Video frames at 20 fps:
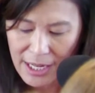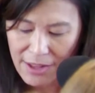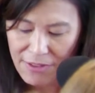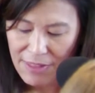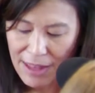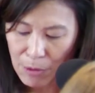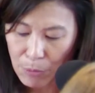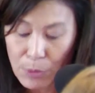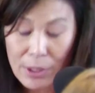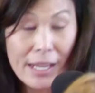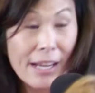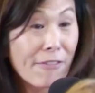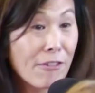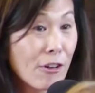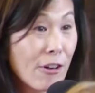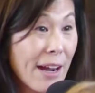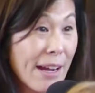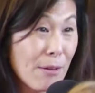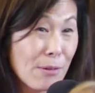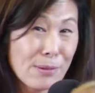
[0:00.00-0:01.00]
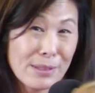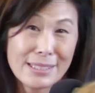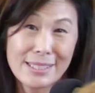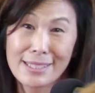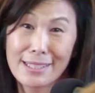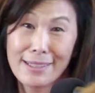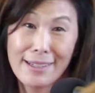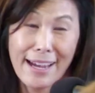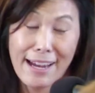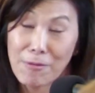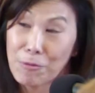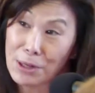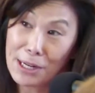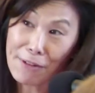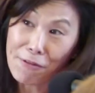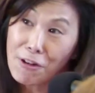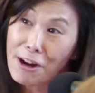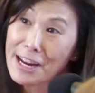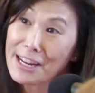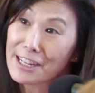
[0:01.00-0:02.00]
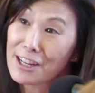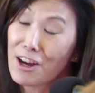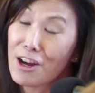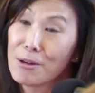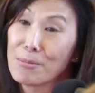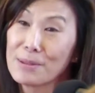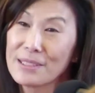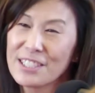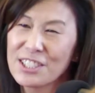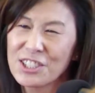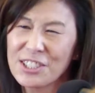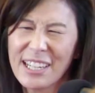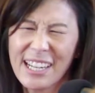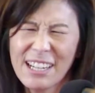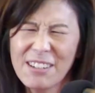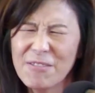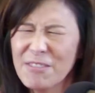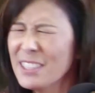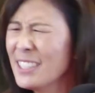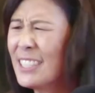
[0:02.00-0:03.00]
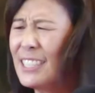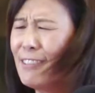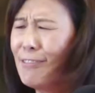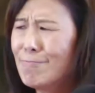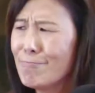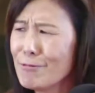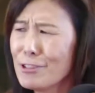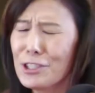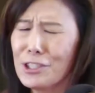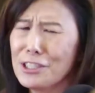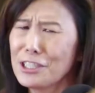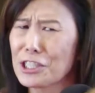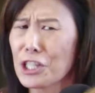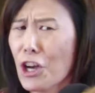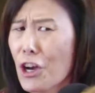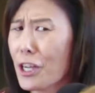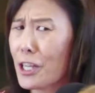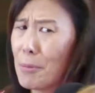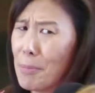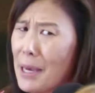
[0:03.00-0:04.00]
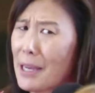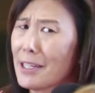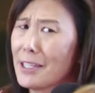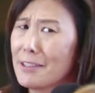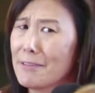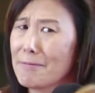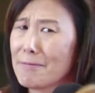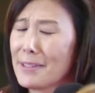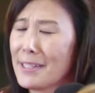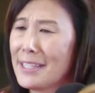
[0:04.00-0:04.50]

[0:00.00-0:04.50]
that whatever I accomplished, I really shouldn't talk about it,